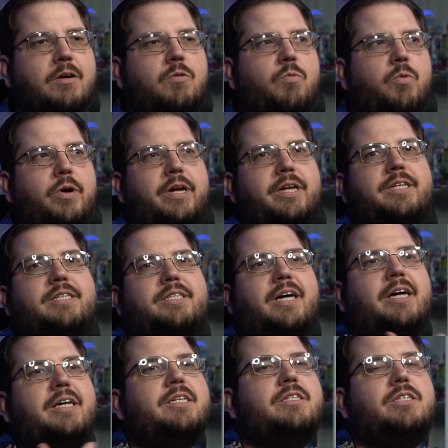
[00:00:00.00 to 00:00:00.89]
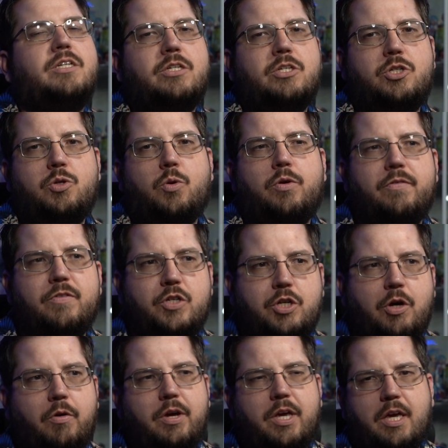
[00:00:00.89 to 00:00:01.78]
where it does sort of
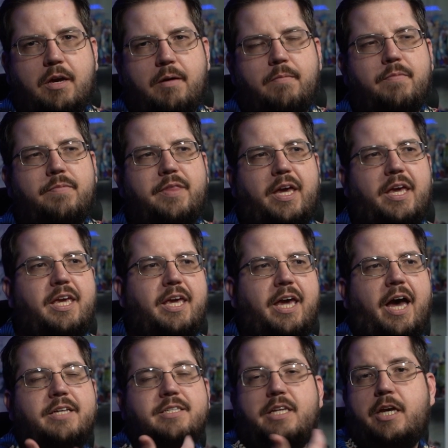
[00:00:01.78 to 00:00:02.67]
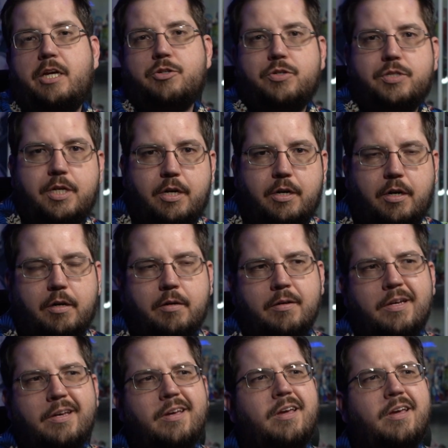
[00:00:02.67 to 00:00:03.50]
show him that he has an interest in her.